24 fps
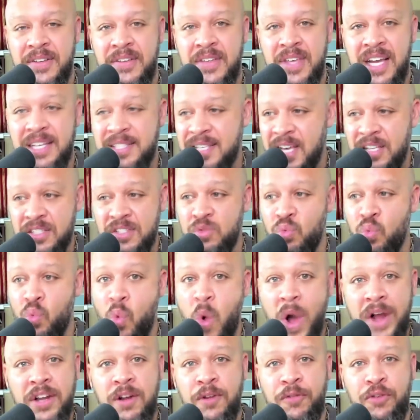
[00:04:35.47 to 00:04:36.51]
That sounds
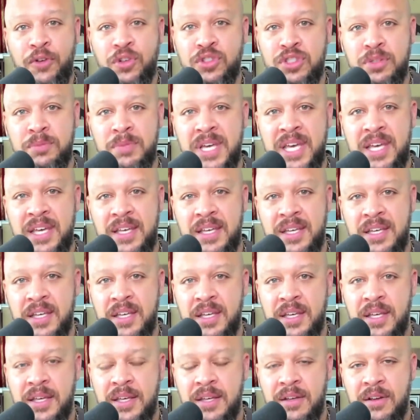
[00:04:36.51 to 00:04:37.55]
wonderful to me,
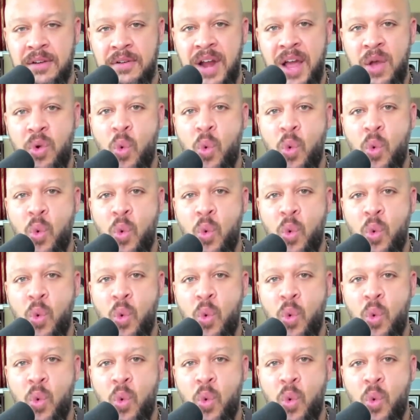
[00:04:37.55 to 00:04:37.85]
right?